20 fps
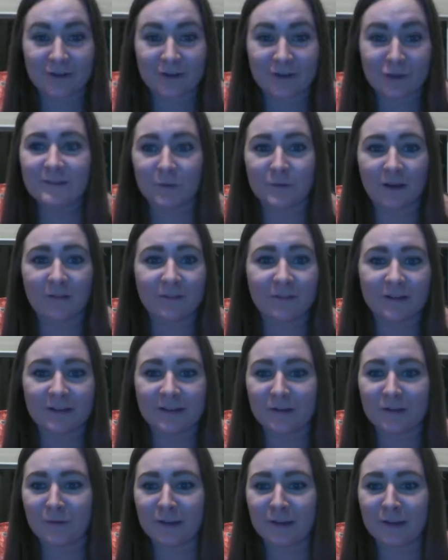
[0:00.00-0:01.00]
So definitely
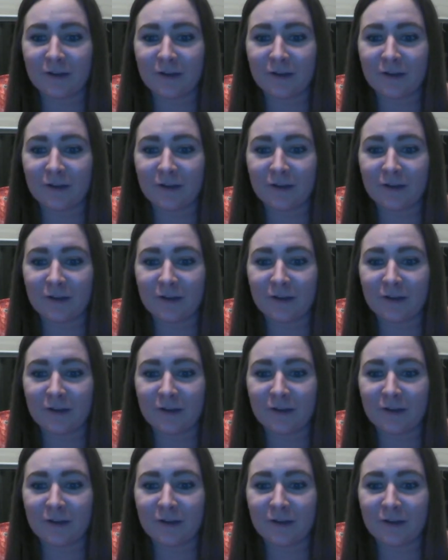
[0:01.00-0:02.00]
you can locate that in
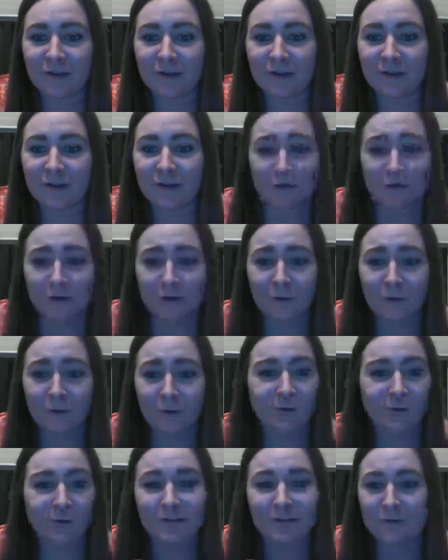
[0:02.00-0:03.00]
the Resource Center, or
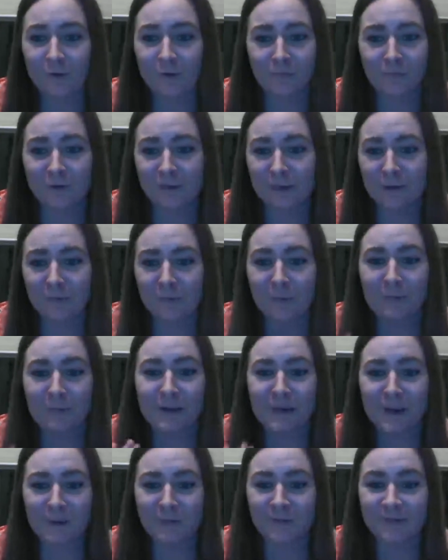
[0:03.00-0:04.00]
please feel free to email me
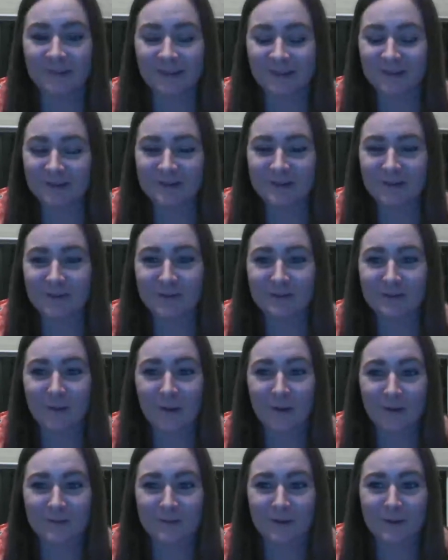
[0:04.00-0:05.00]
and I will send it to you. It's
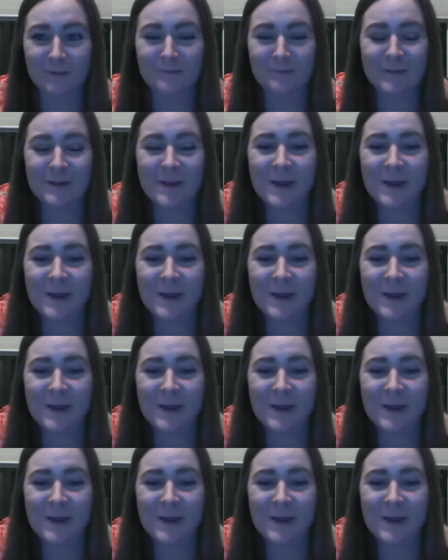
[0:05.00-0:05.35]
awesome.